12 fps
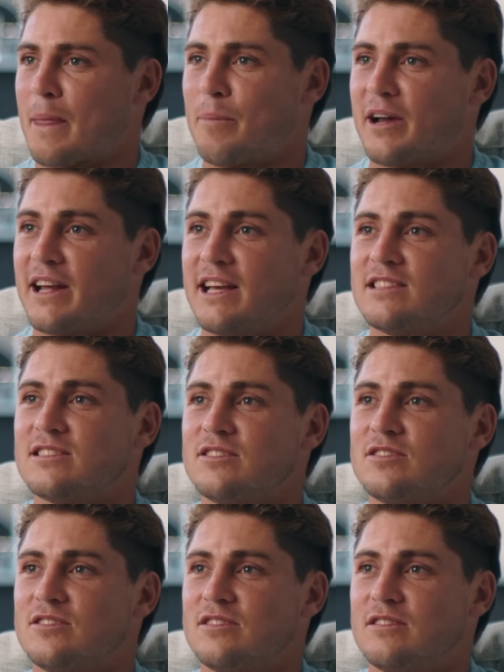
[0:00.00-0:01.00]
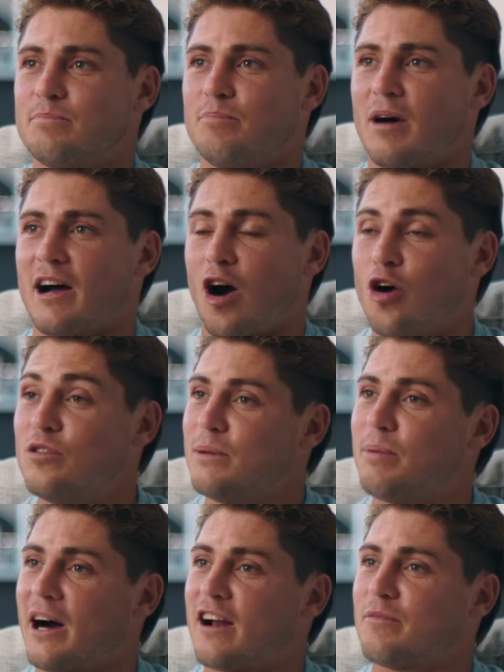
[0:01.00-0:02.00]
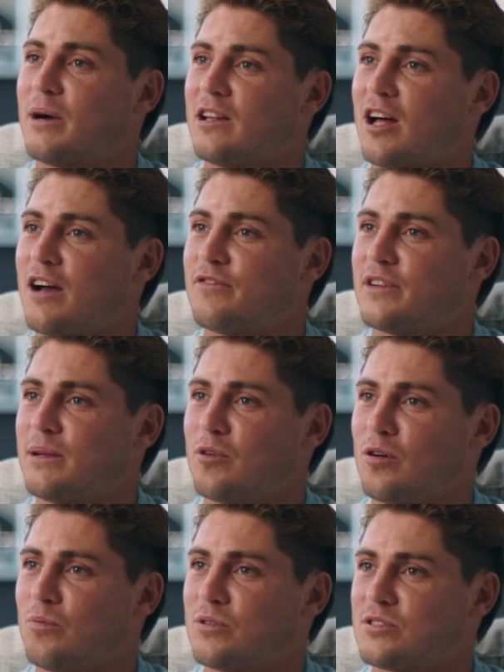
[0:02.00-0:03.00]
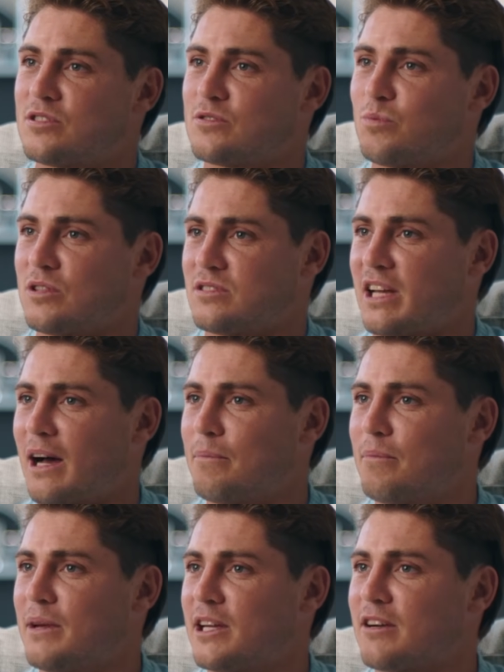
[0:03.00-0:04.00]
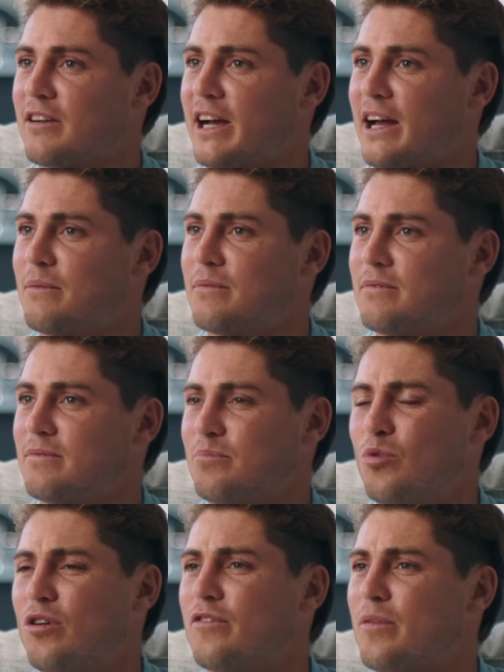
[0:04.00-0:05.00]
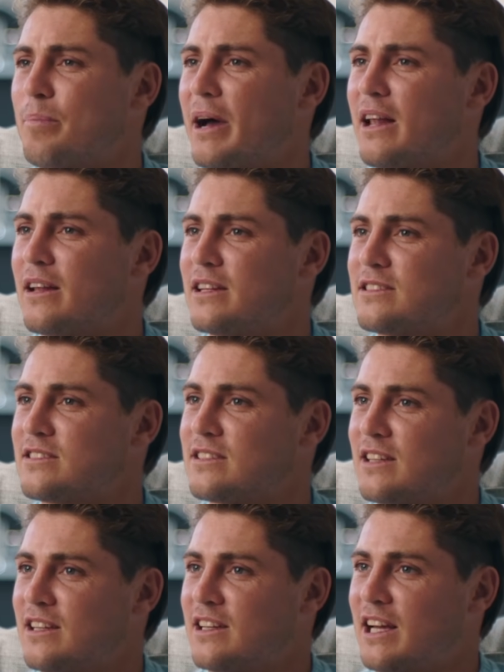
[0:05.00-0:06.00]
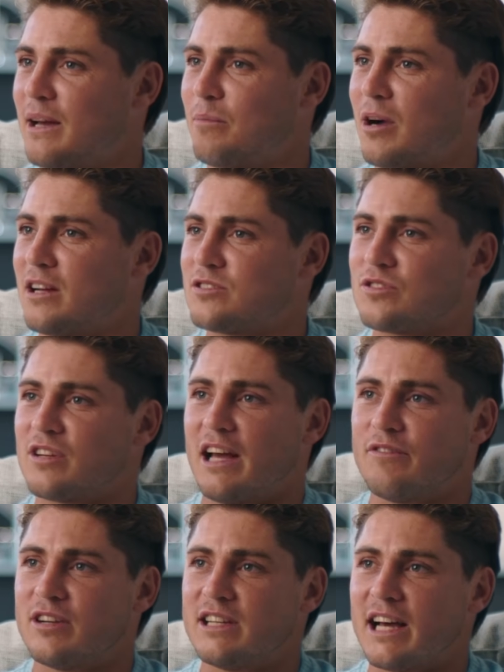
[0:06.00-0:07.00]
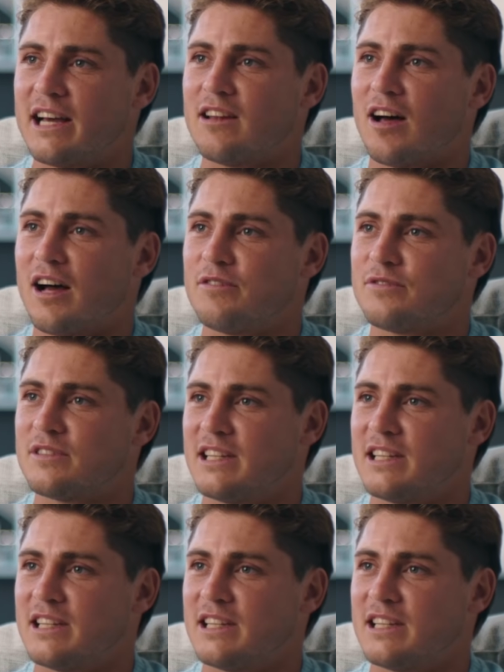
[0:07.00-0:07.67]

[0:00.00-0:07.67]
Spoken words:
but it isn't my only part of my life anymore, which is what's helped me create more of a balance in my sort of everyday life.